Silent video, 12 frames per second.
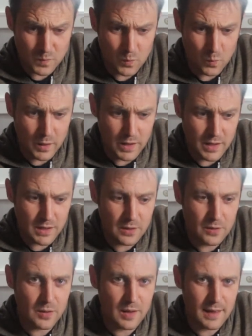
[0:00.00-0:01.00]
where
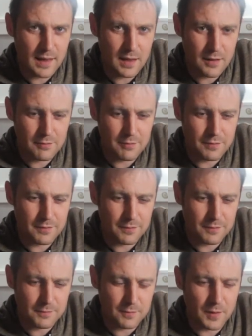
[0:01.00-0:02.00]
you have
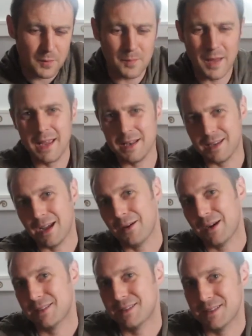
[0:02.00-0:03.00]
the main
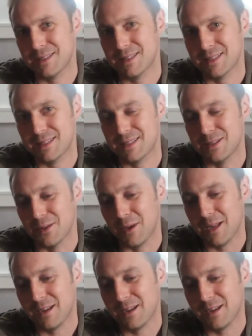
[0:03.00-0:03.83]
characters, the